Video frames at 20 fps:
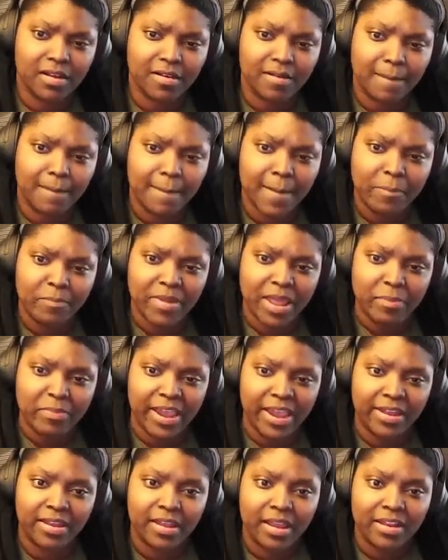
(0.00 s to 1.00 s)
Again, if
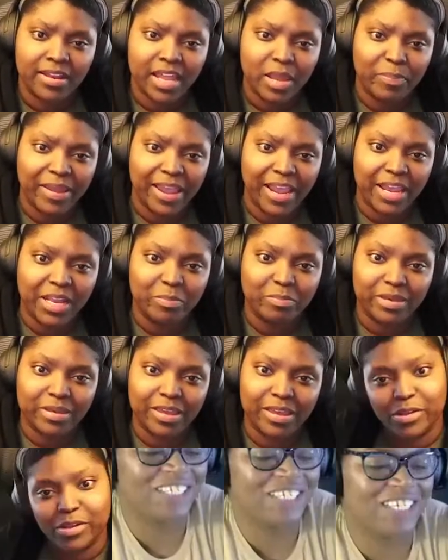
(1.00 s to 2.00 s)
that's the case, that means you can
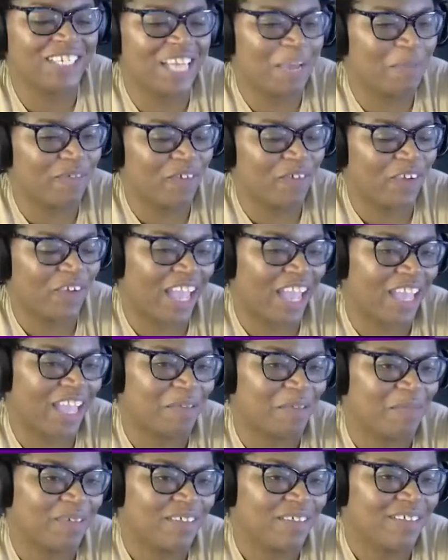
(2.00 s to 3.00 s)
change the name of your game.